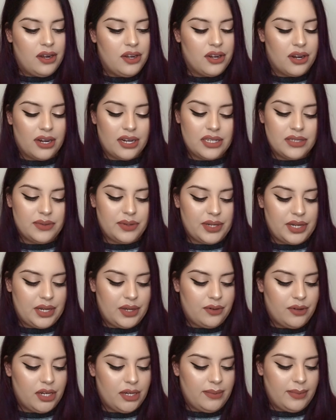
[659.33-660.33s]
NARS
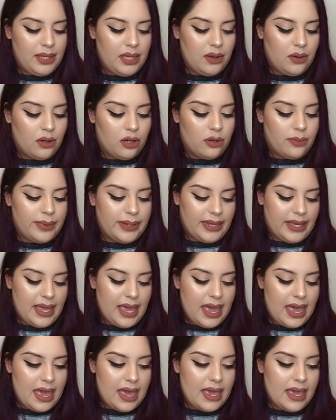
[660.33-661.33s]
Radiant Creamy or Urban
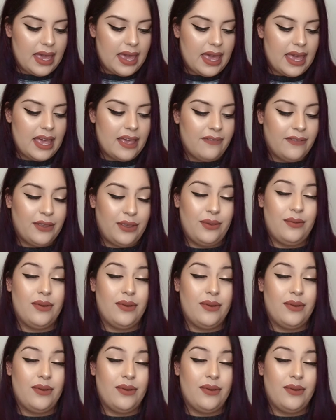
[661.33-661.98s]
Decay, if